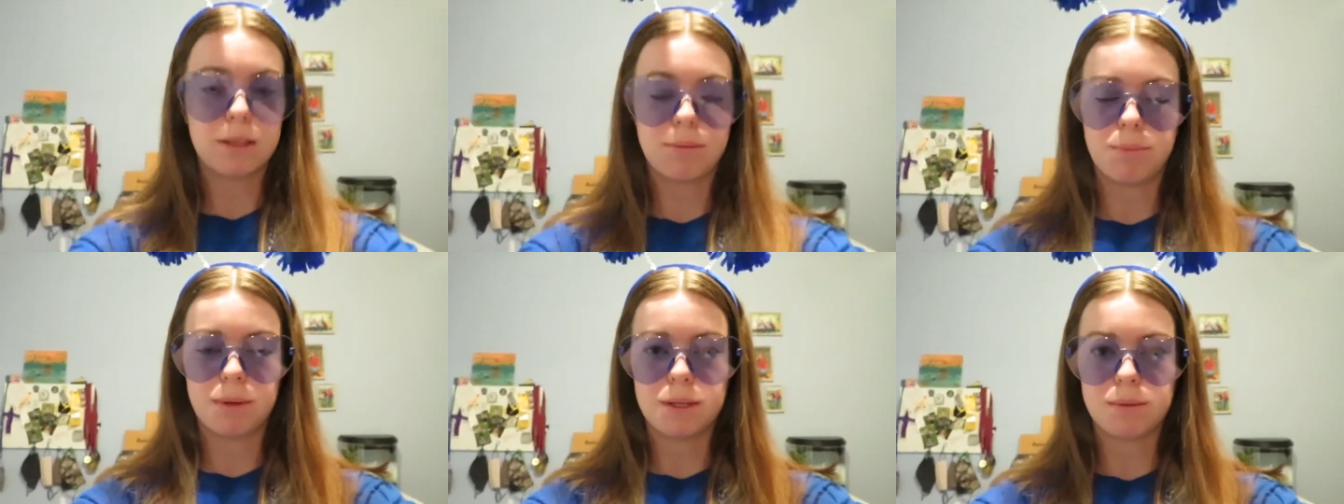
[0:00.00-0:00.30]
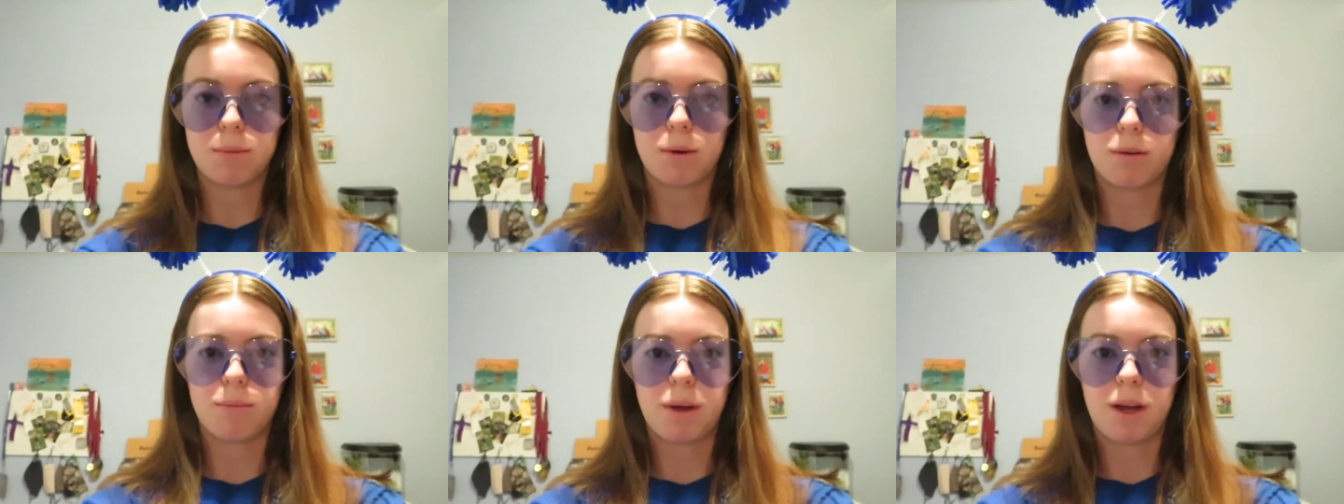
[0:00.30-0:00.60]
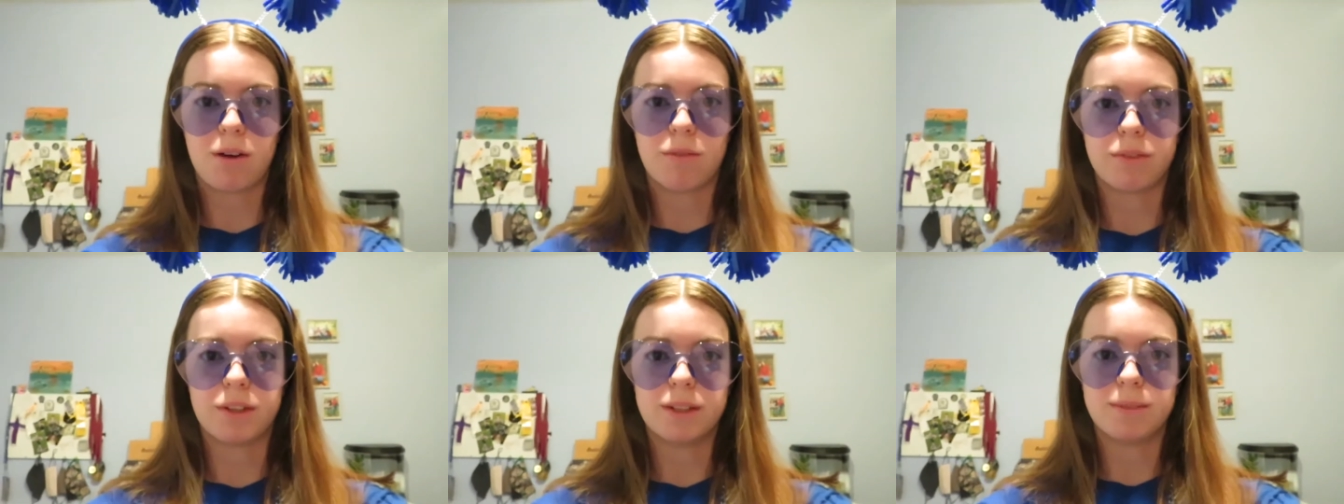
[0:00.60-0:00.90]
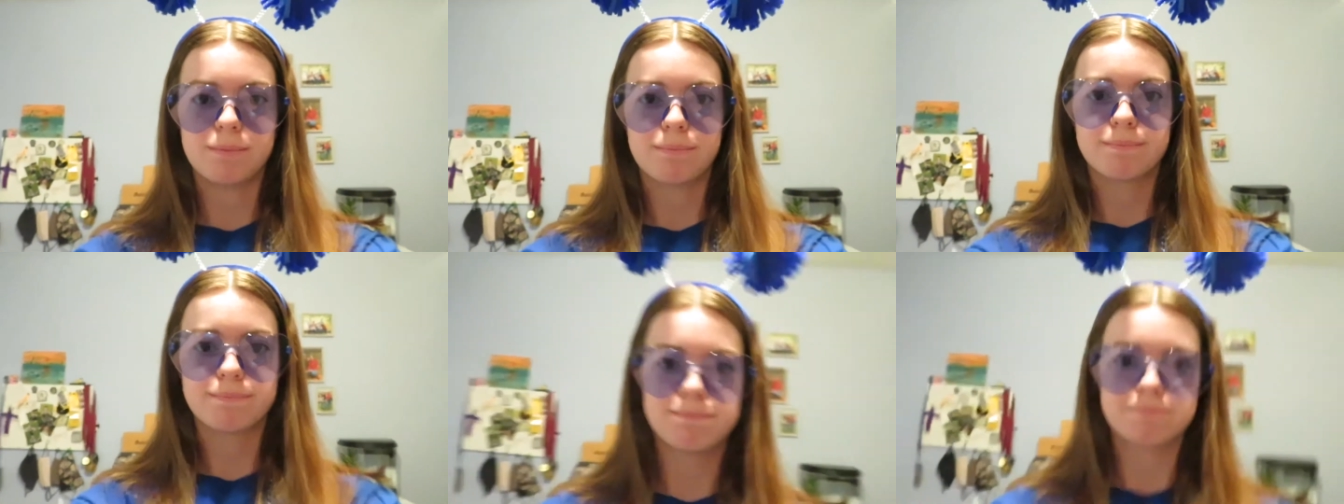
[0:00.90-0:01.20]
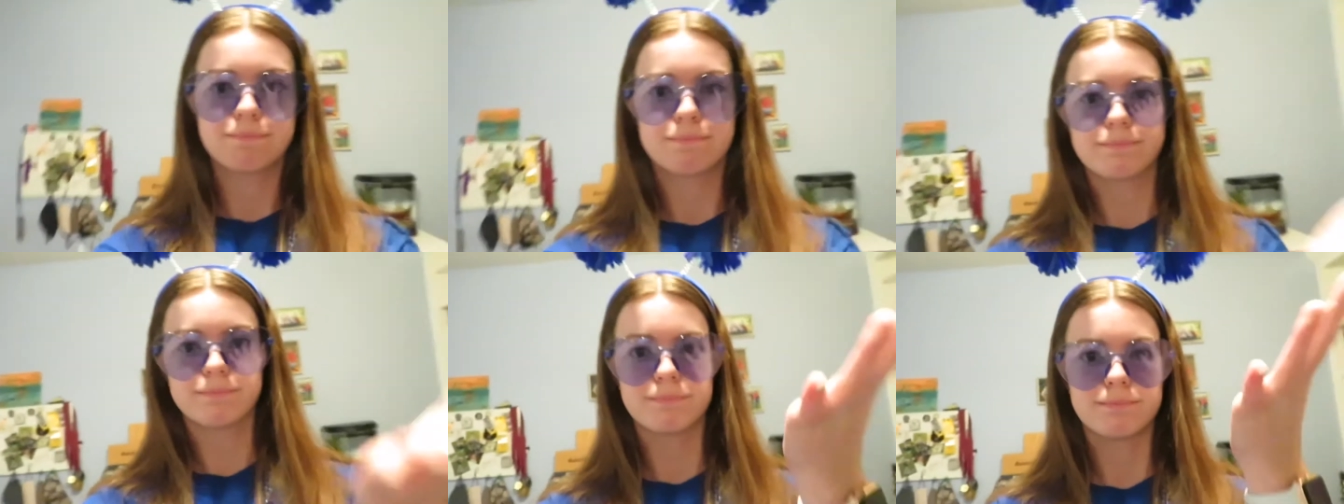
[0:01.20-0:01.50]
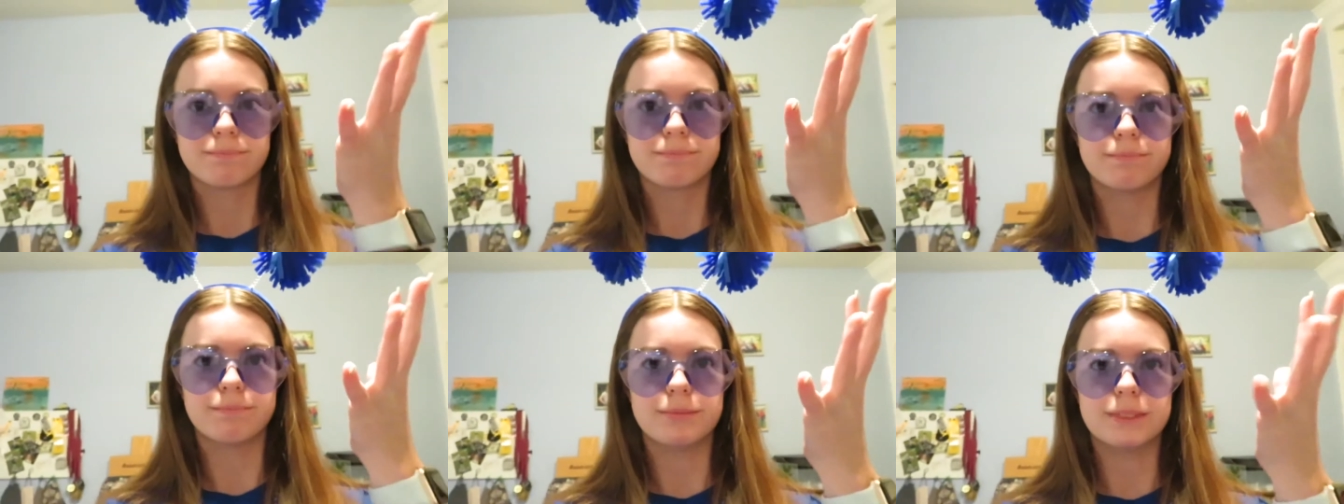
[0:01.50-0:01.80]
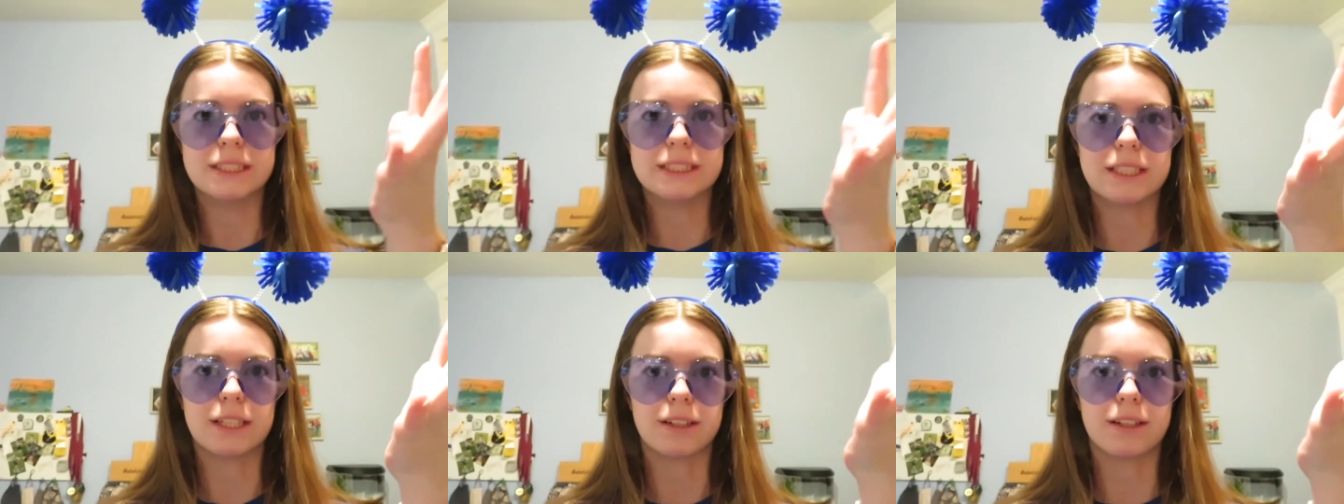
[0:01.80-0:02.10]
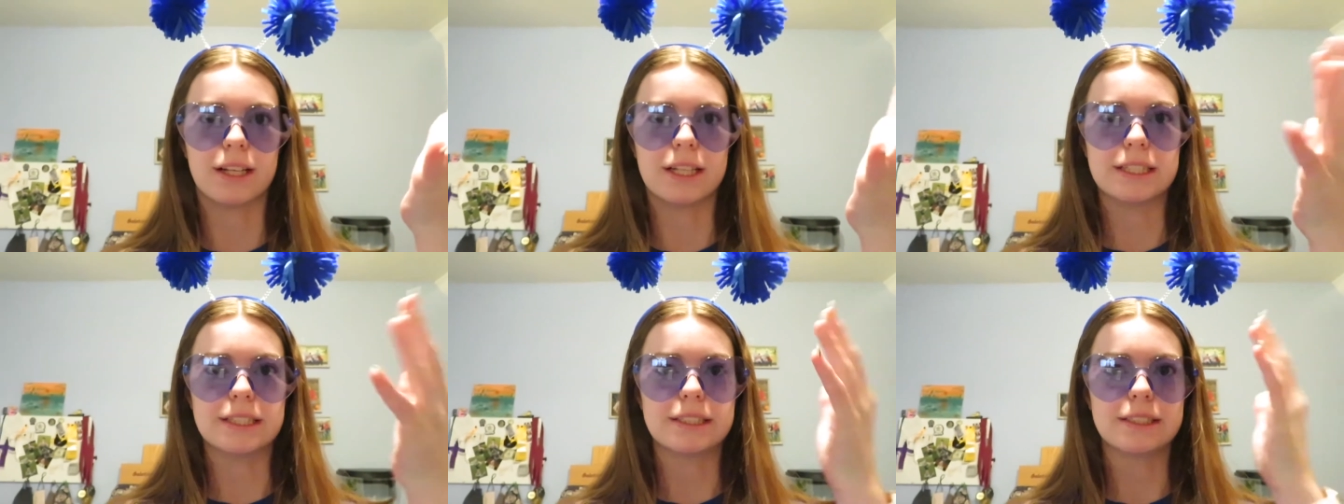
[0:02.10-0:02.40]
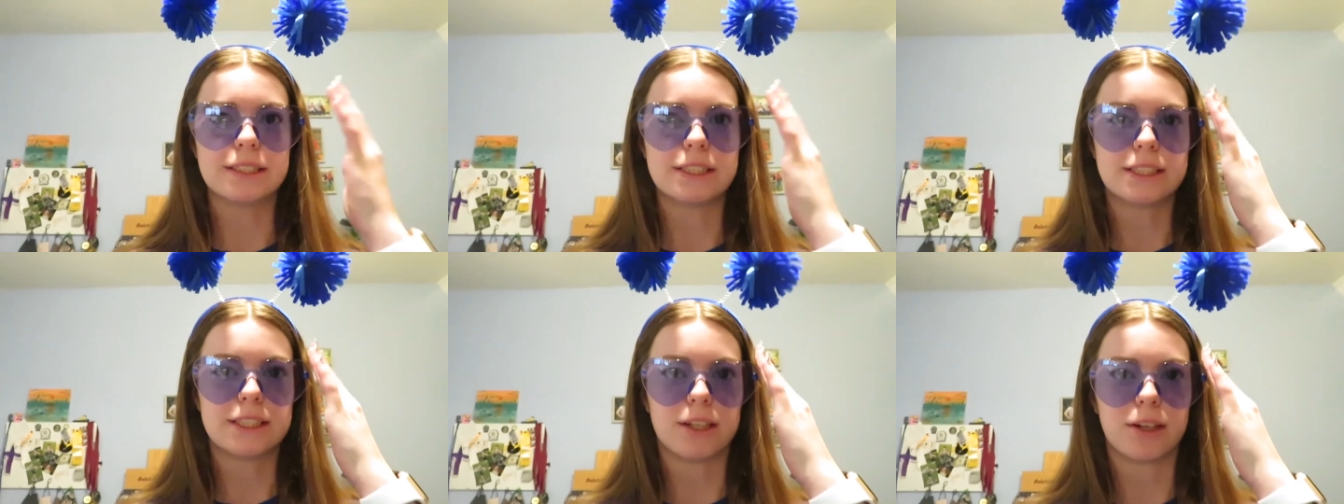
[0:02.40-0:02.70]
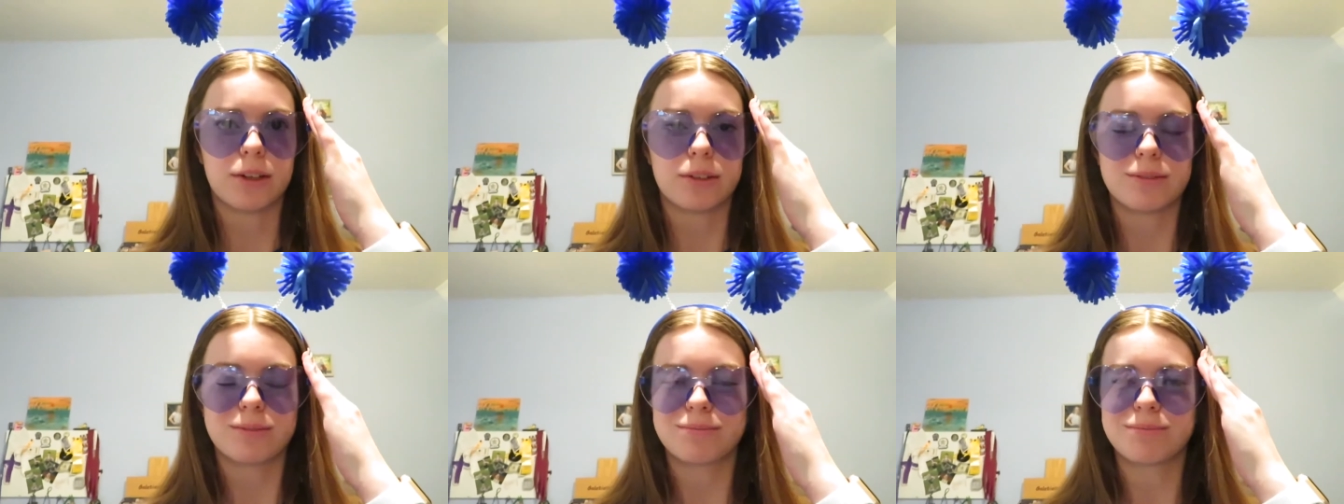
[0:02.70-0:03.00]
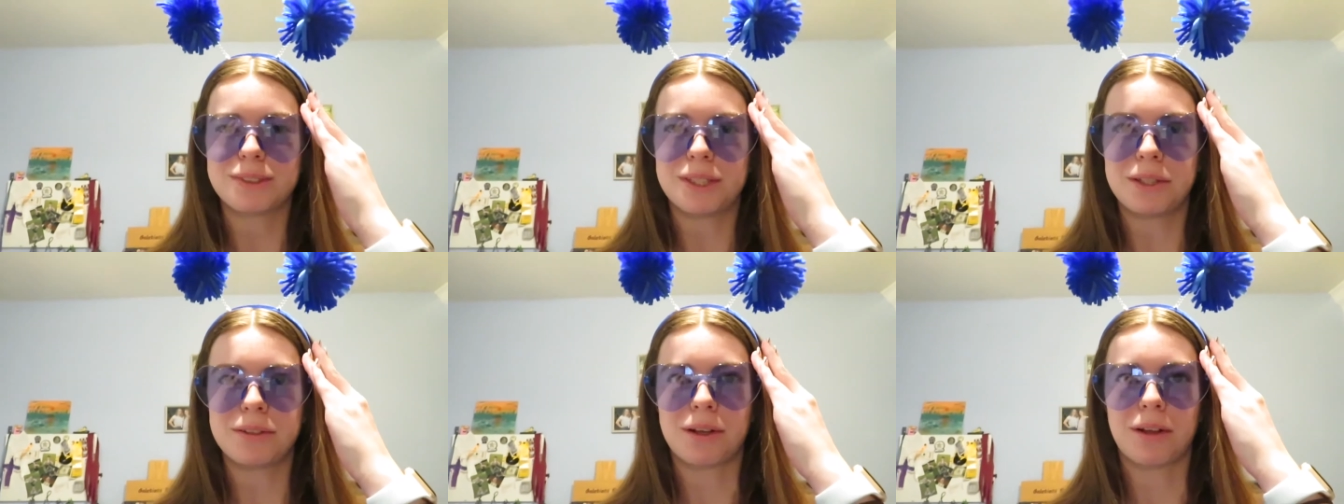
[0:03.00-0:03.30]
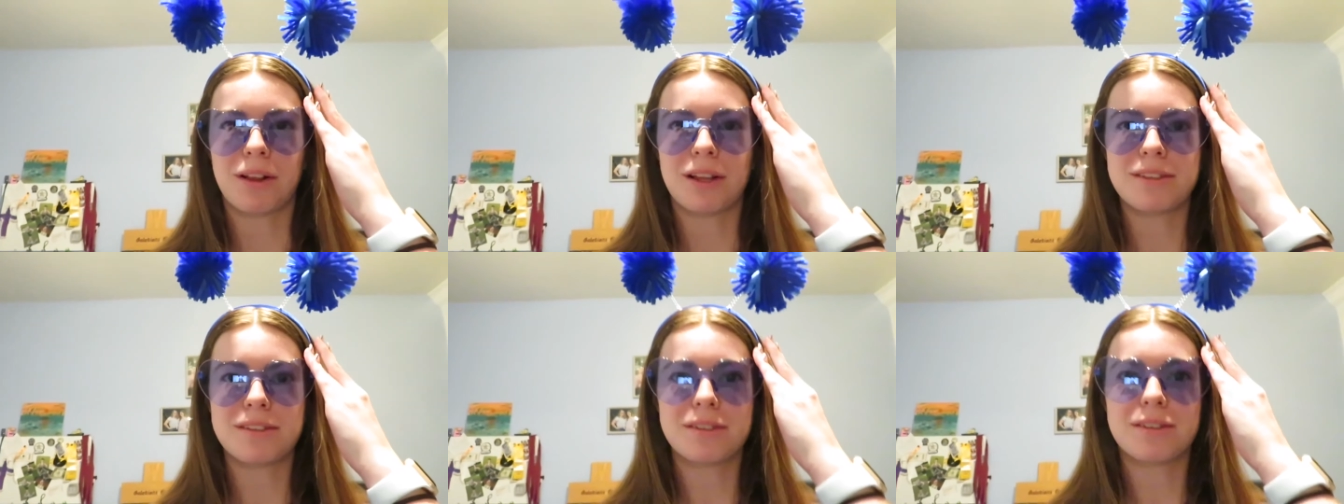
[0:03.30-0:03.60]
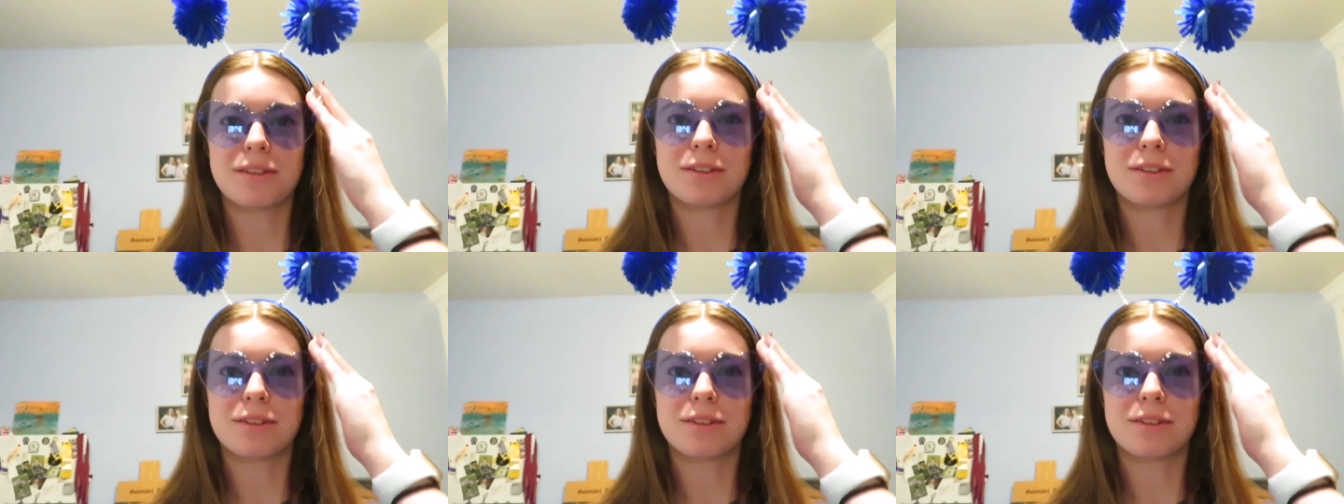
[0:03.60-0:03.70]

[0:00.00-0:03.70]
the best part of my outfit. The sunglasses that aren't really sunglasses.